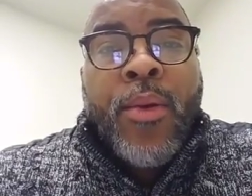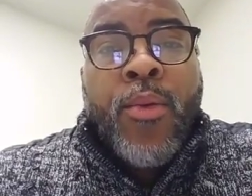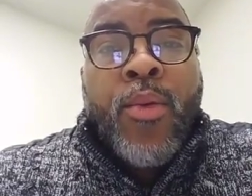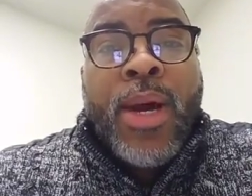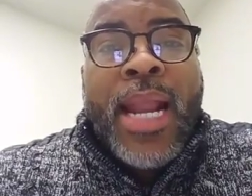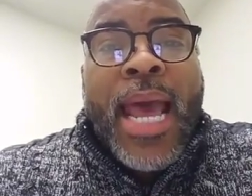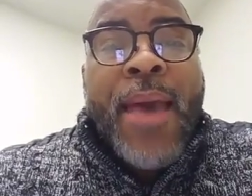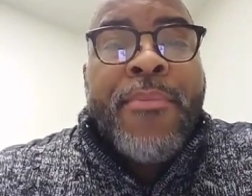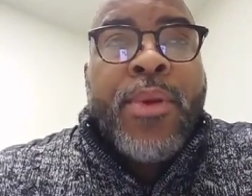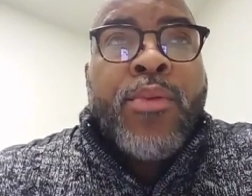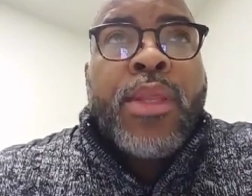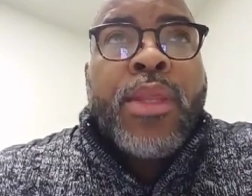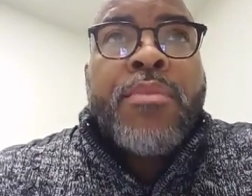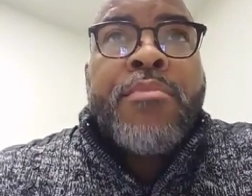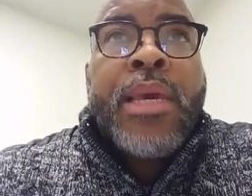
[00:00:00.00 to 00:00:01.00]
what happened
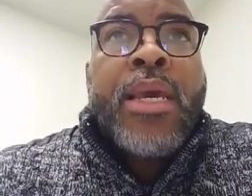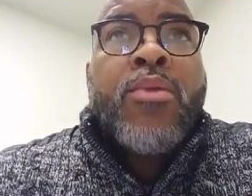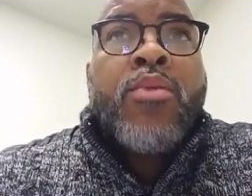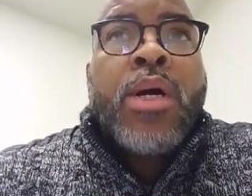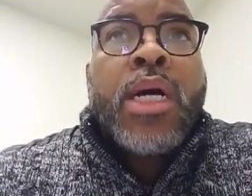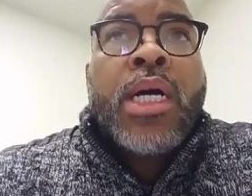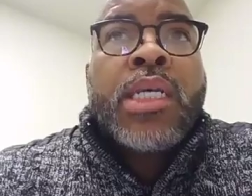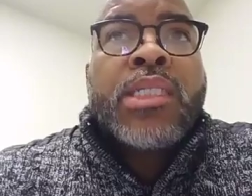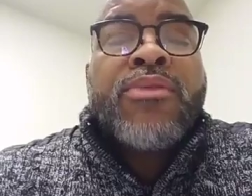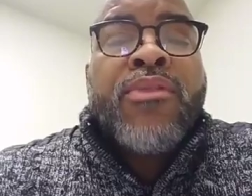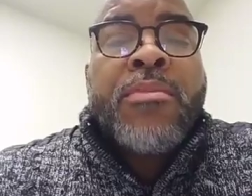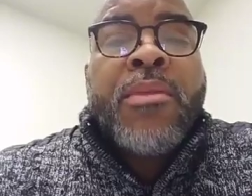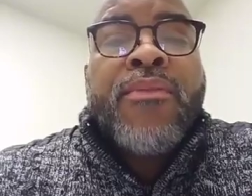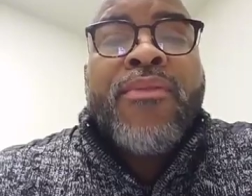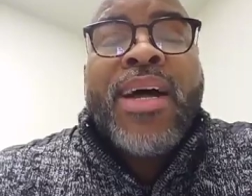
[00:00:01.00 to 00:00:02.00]
with me was
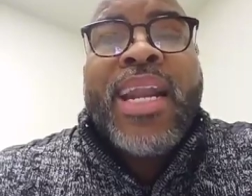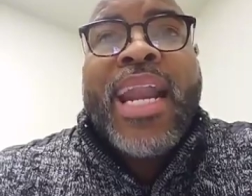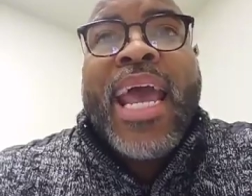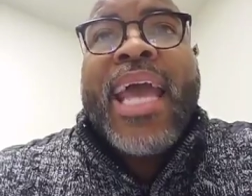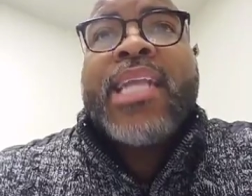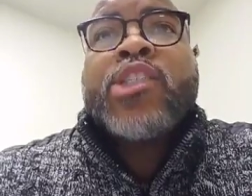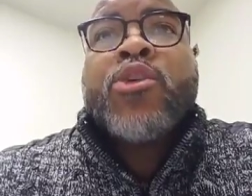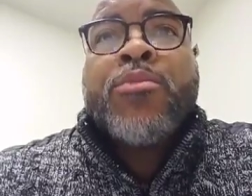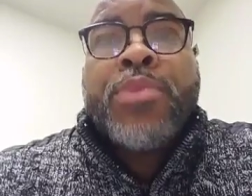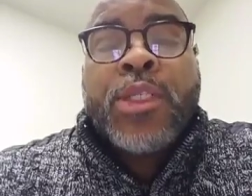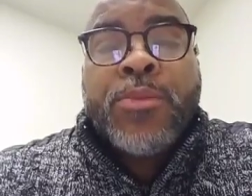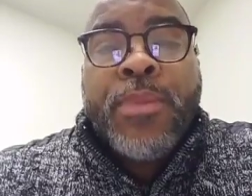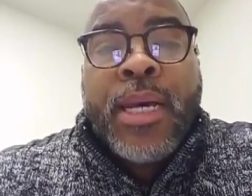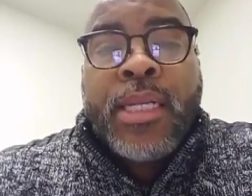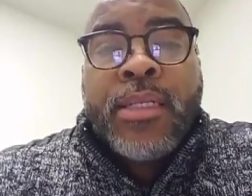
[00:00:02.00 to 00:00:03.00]
from a financial
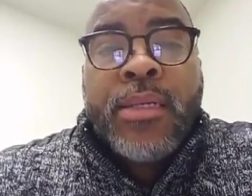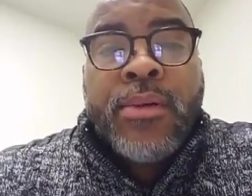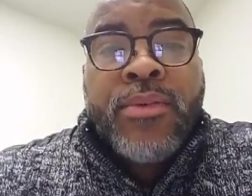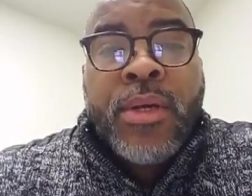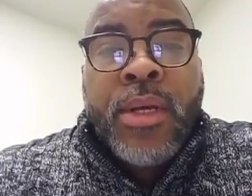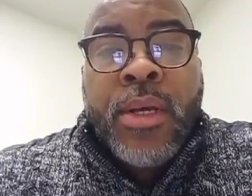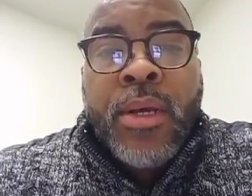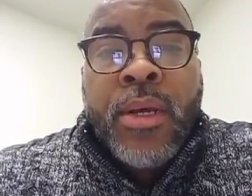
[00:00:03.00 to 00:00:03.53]
perspective,